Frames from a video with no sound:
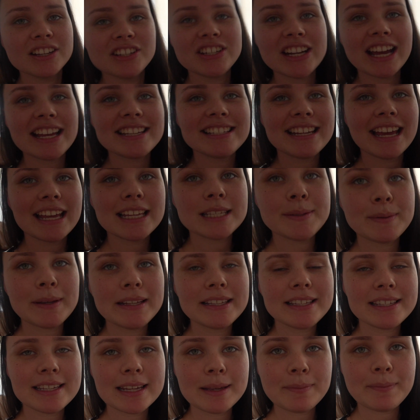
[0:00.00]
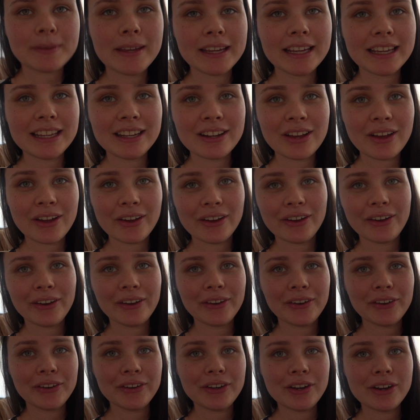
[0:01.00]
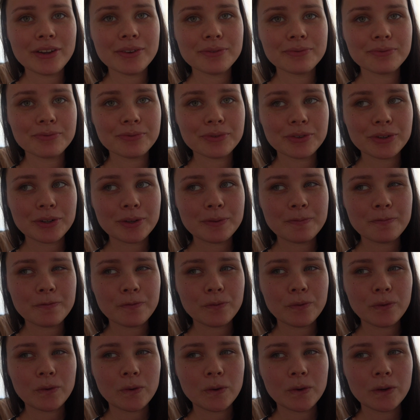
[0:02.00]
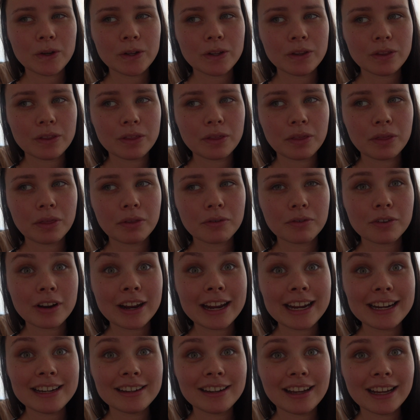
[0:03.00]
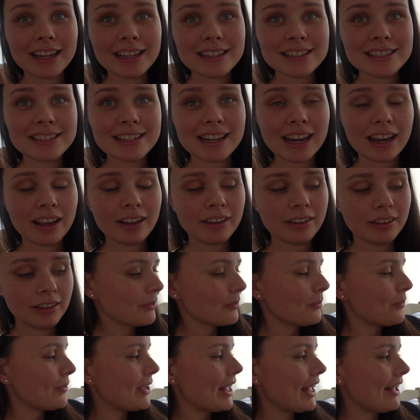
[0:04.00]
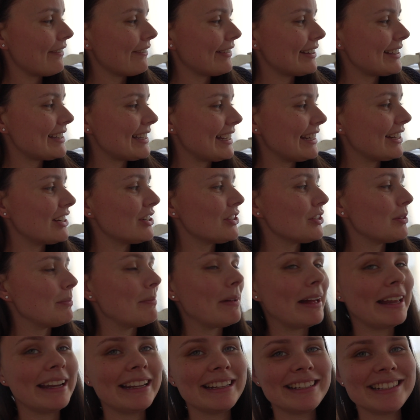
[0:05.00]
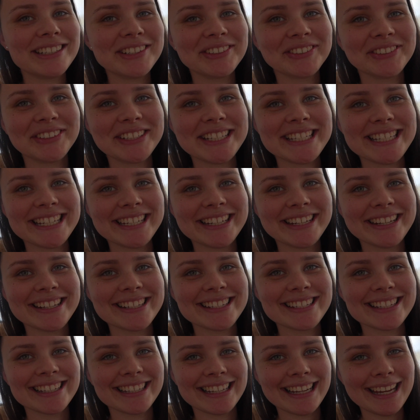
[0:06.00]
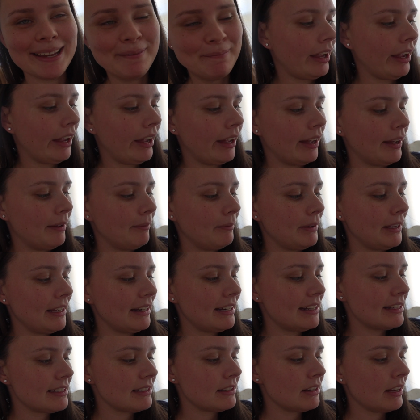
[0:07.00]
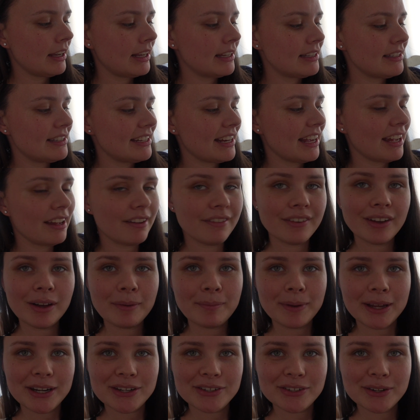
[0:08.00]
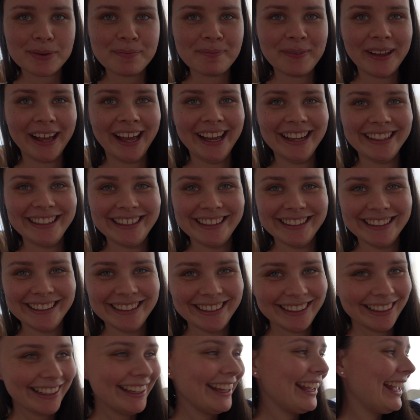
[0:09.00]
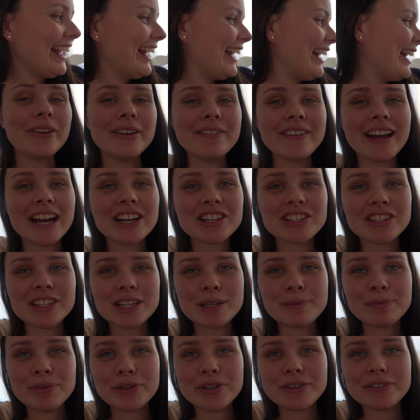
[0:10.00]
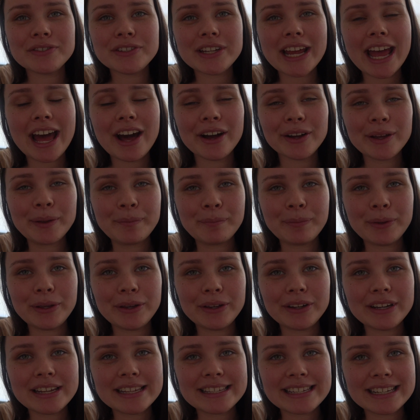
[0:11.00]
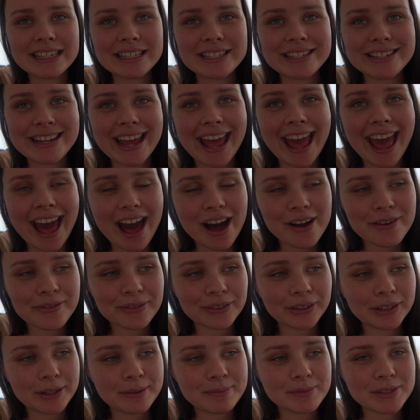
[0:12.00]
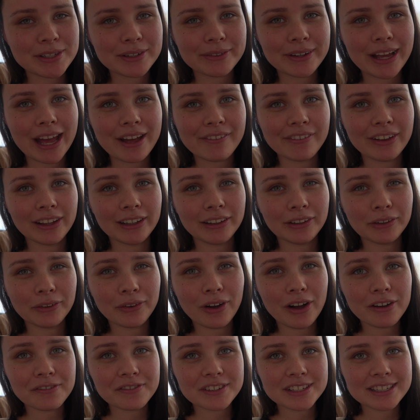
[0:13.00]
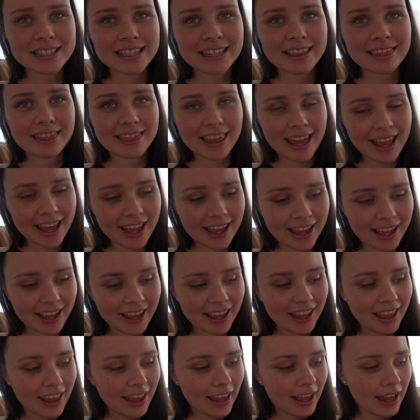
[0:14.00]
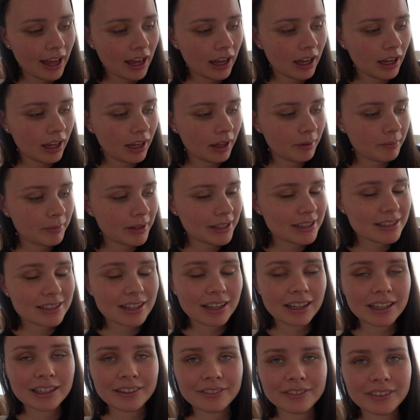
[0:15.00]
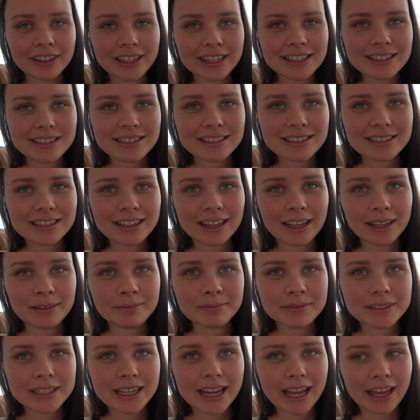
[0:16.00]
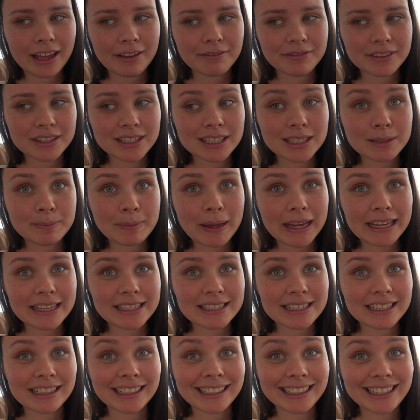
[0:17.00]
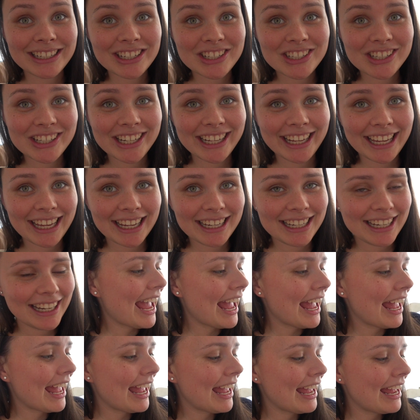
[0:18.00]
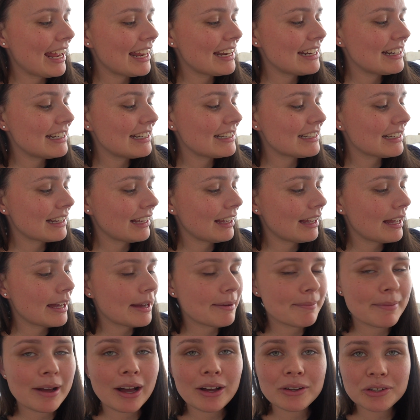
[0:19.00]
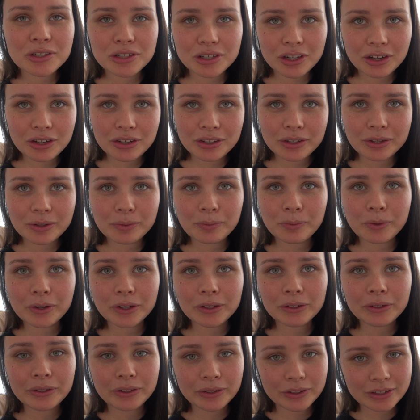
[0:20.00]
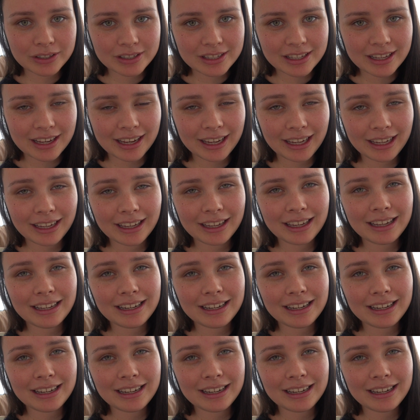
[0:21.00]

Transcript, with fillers: Jazz has been sleeping in her own room for three nights now. We haven't seen a dramatic difference in her sleep. Um, it is nice to have our bedroom back. We've actually moved our computers into our room, so we have our little office in there. Um, it's kind of nice um, to have the space in the kitchen again. And um, I'll show you what it looks like.